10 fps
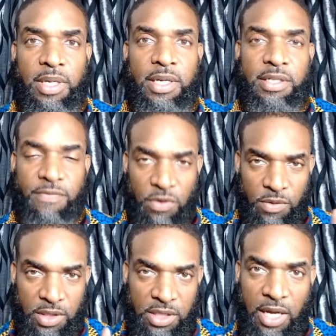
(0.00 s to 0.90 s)
Because
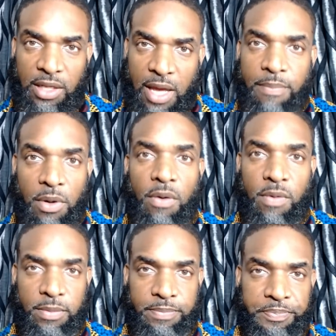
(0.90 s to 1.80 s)
if you just take that
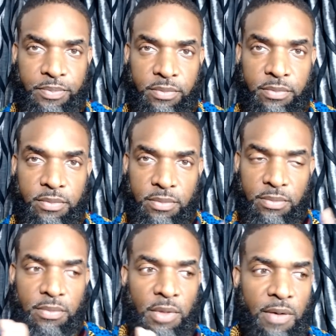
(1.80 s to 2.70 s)
poem
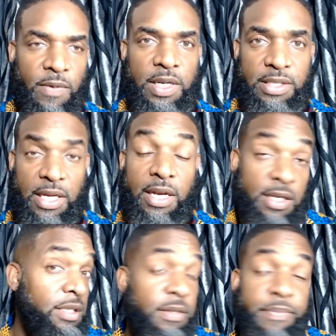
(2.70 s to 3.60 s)
and what it
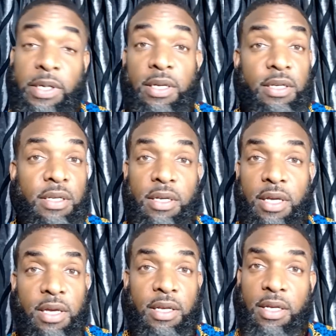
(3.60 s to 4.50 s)
said, and it's his opinion,
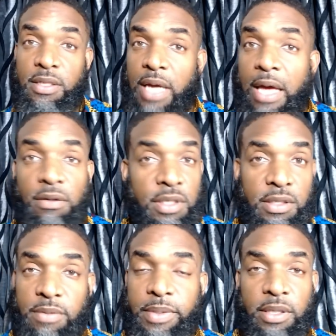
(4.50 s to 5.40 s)
and again,
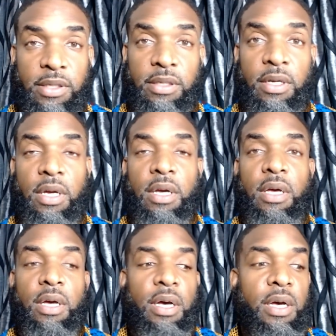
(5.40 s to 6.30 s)
entitled to his opinion,
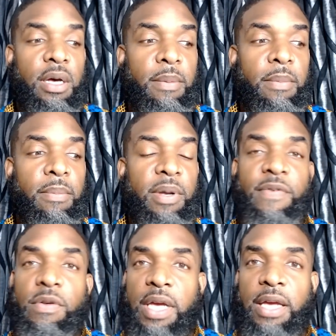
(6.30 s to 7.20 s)

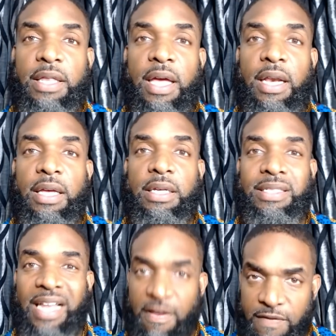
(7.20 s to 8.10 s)
but if you take that
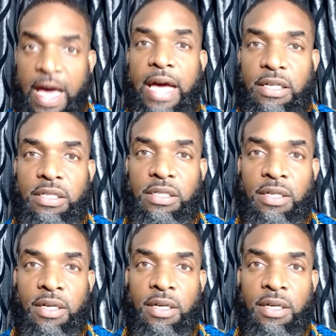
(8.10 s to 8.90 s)
as like fact,